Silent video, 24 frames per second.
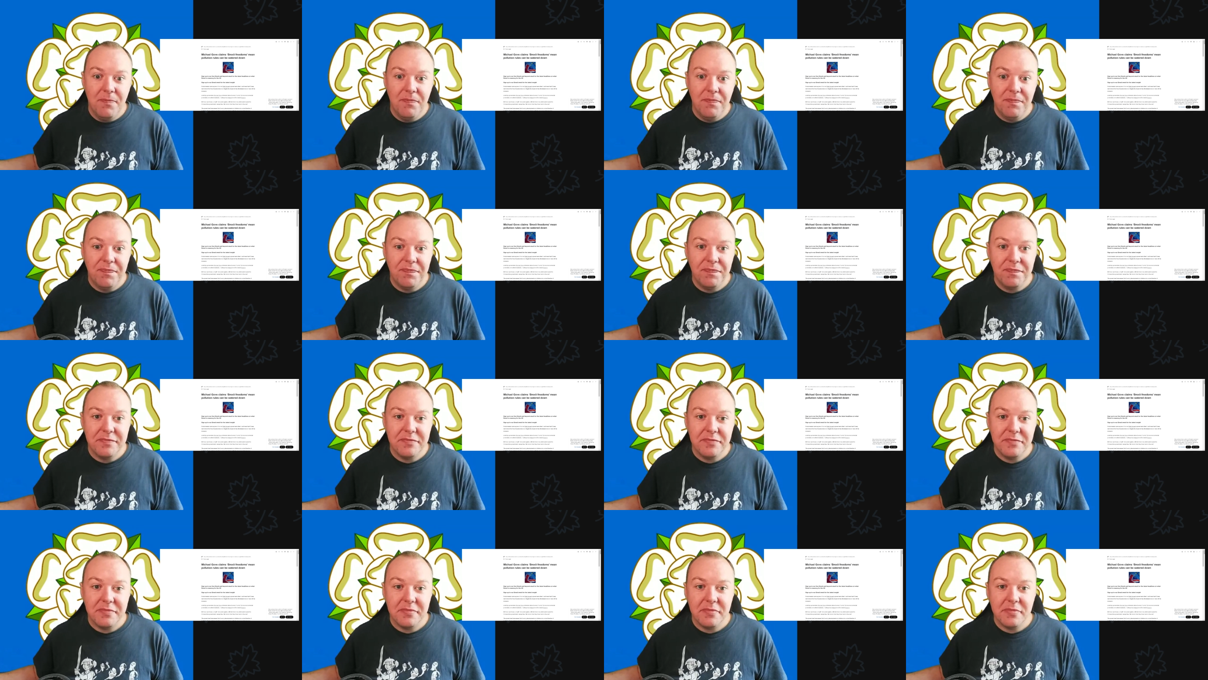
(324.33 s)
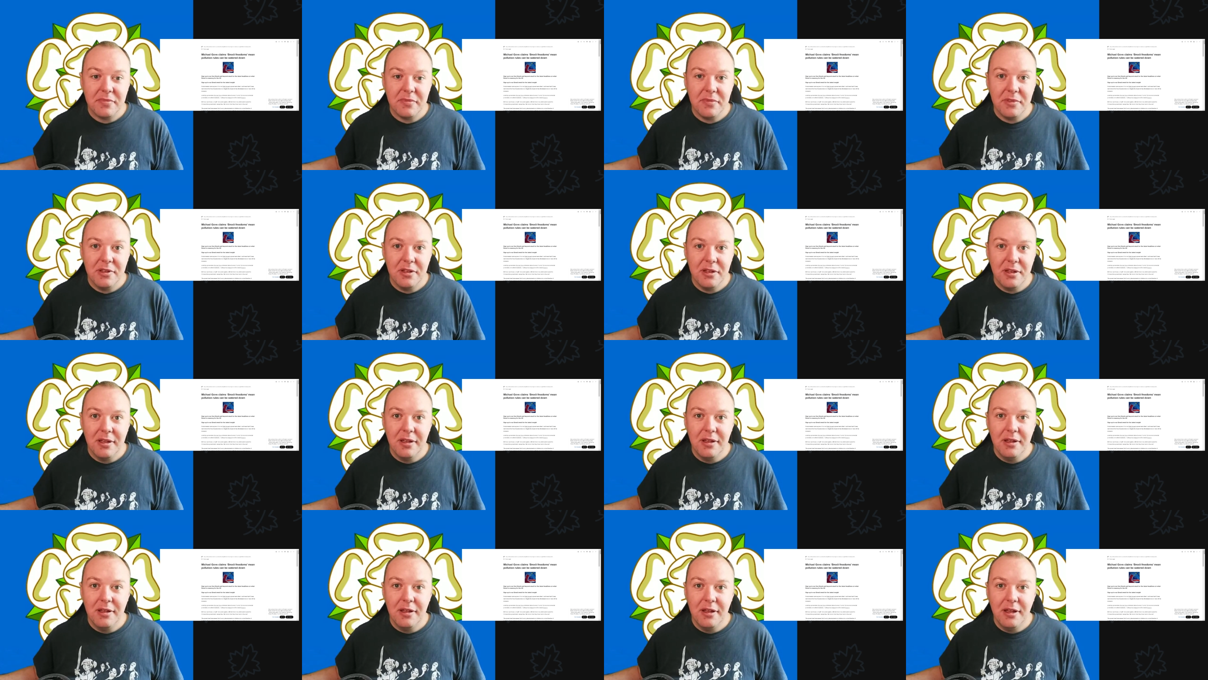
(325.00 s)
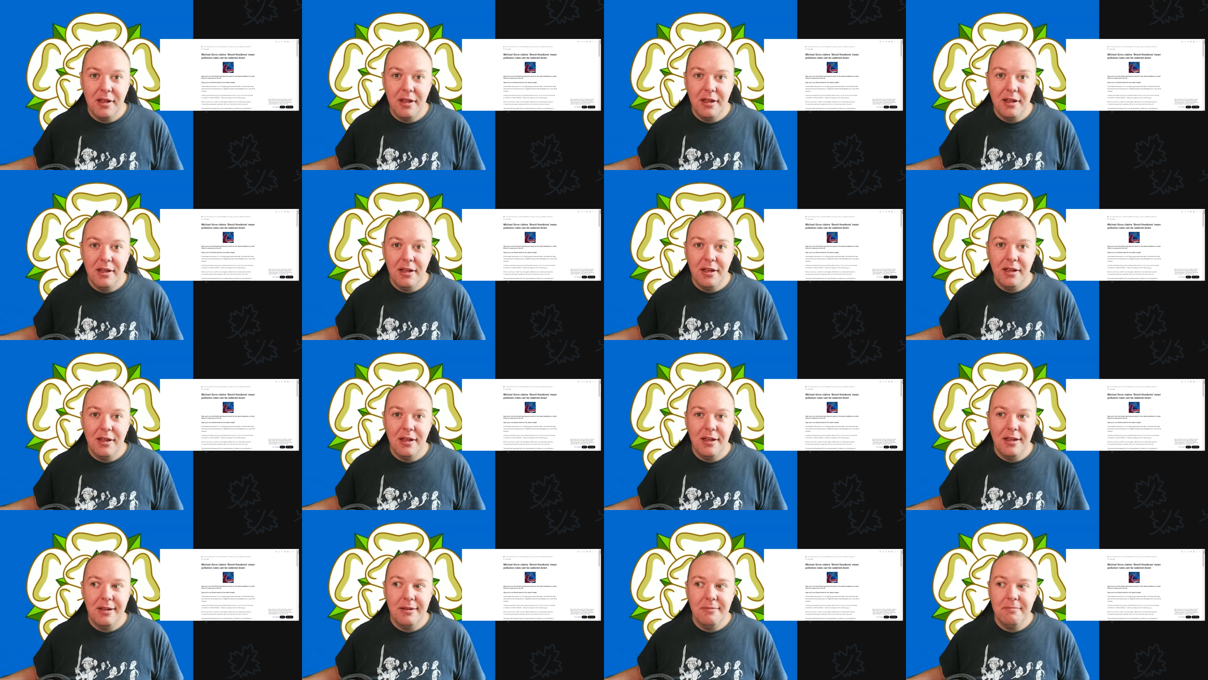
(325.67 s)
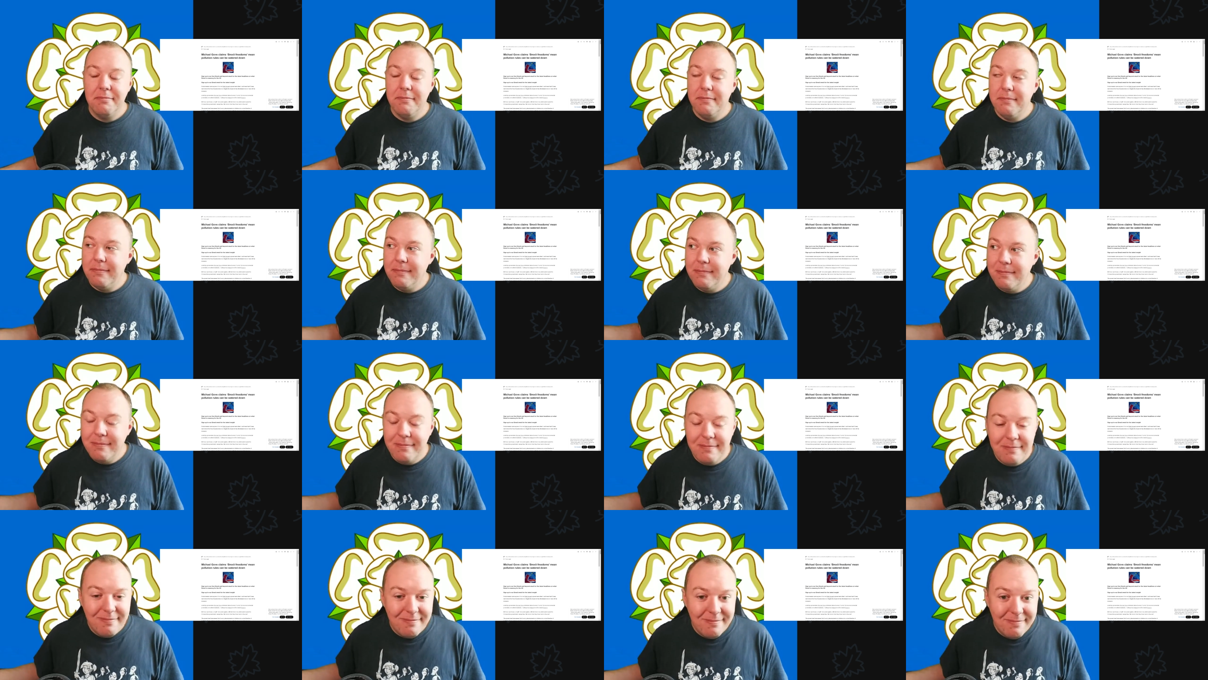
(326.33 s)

(no one is talking)